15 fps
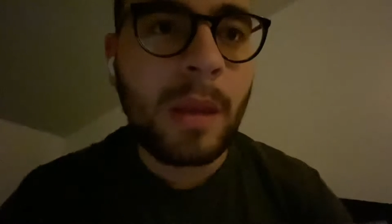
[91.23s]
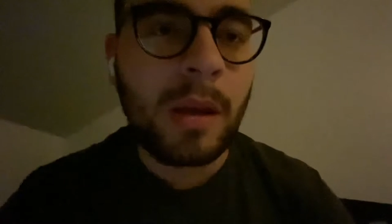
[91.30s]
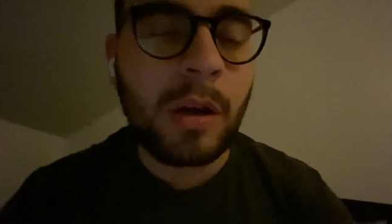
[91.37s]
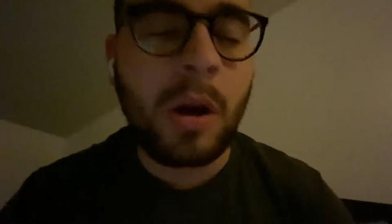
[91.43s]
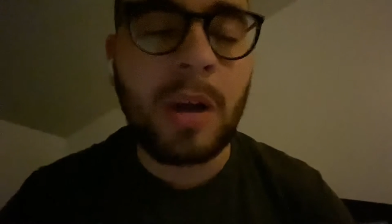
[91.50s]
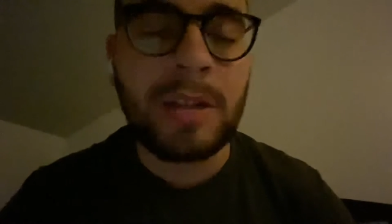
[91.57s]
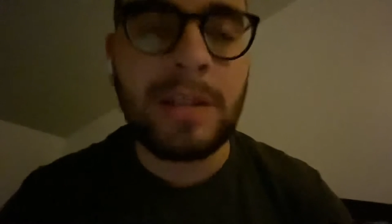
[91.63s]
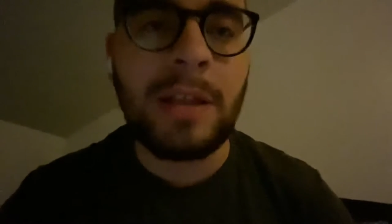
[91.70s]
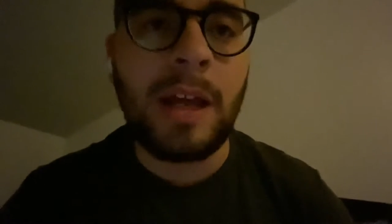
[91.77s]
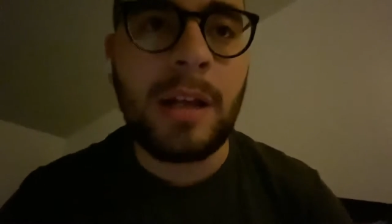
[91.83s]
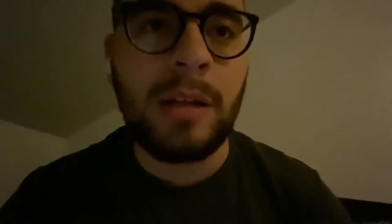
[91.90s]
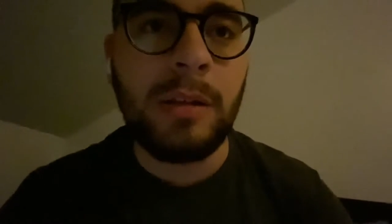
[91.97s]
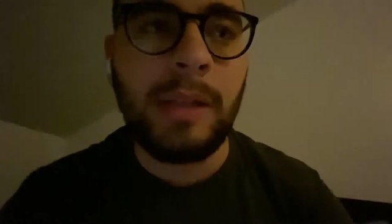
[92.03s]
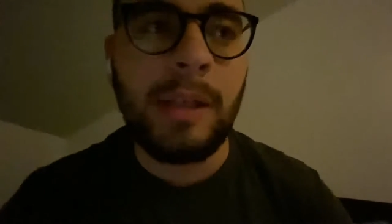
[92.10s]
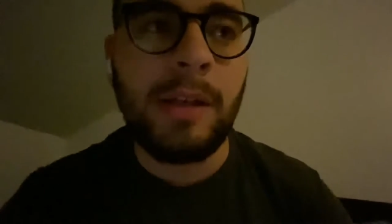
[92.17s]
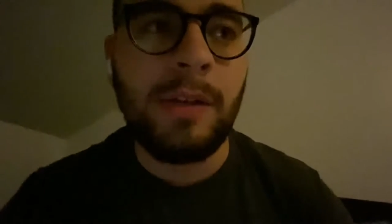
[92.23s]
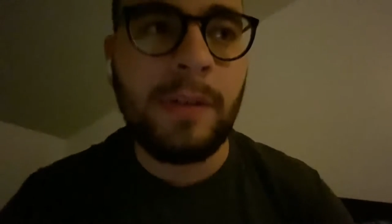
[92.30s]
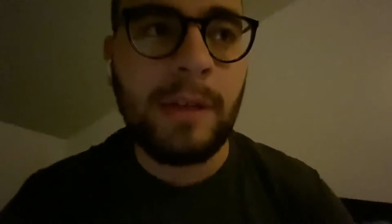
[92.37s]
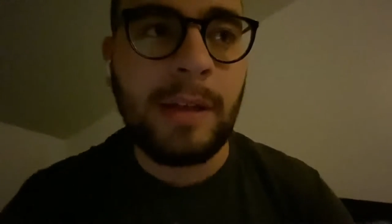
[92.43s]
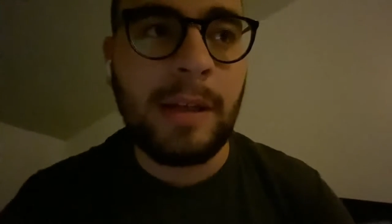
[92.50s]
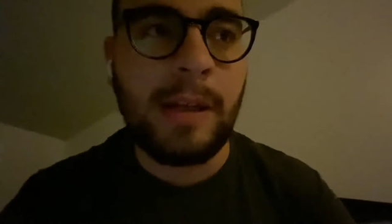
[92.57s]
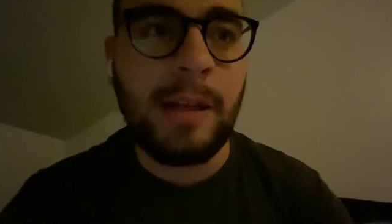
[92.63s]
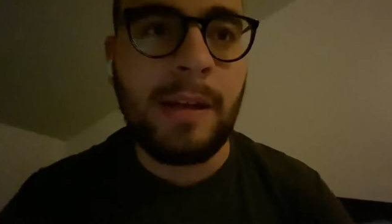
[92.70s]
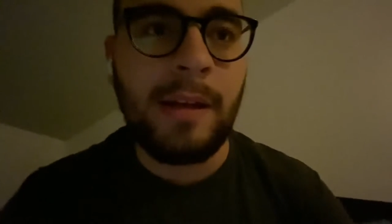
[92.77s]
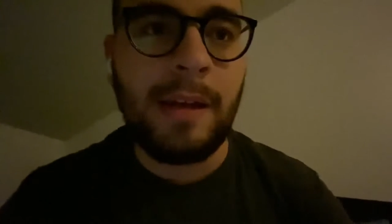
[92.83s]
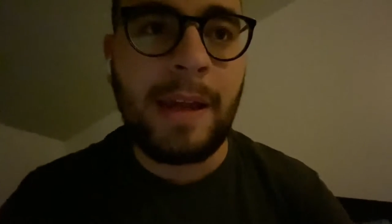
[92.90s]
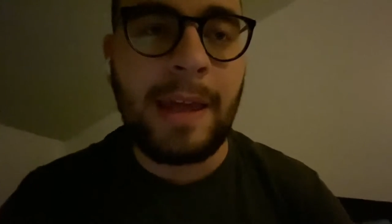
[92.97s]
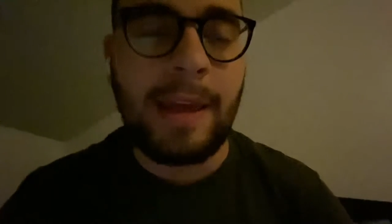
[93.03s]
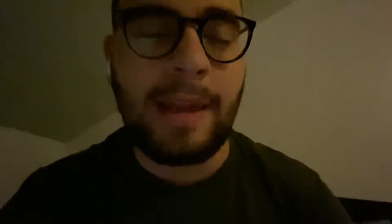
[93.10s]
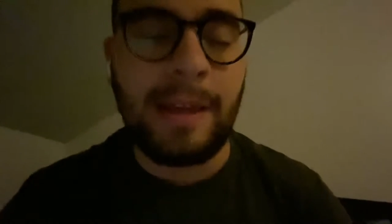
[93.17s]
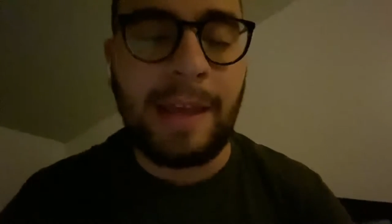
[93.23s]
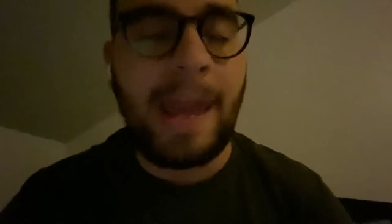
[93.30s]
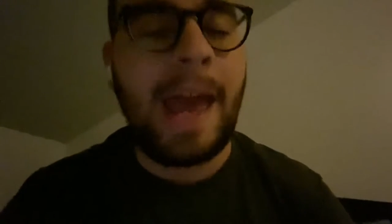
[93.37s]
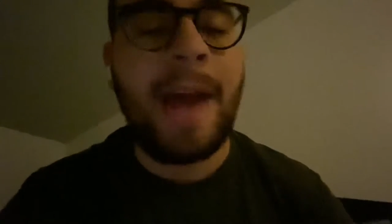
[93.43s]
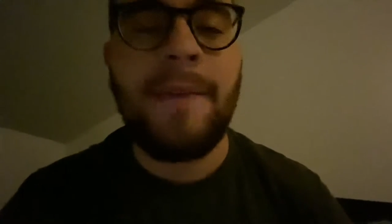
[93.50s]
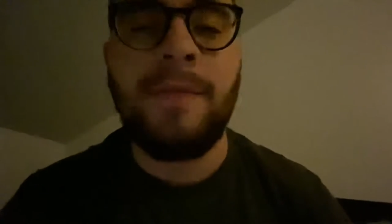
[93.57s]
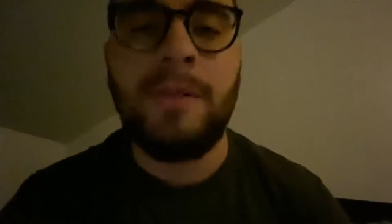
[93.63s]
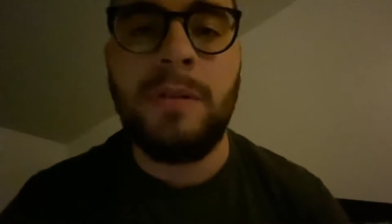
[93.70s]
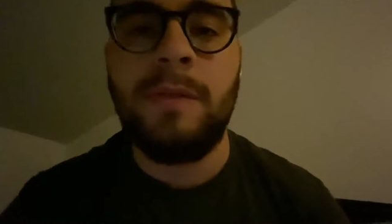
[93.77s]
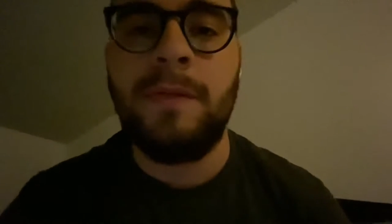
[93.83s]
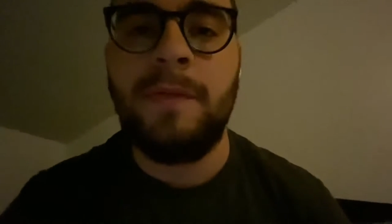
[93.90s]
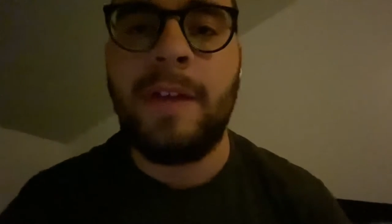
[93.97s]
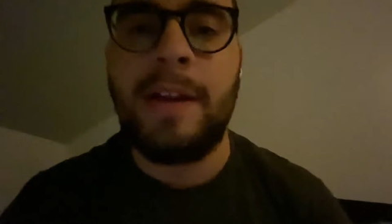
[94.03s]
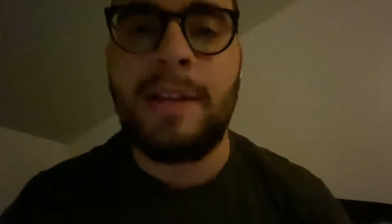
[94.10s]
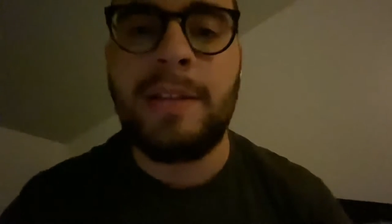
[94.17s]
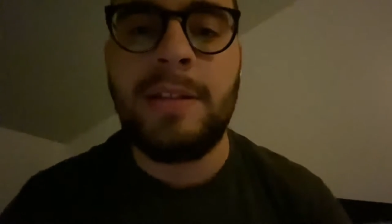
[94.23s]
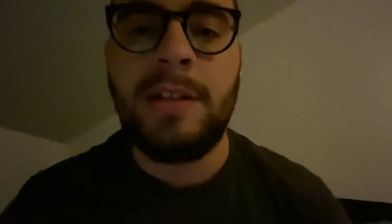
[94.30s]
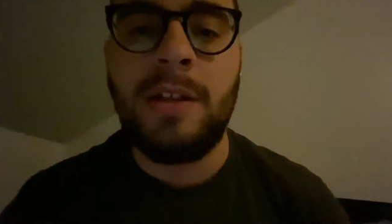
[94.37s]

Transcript: cause a lot of lingering, like, after effects.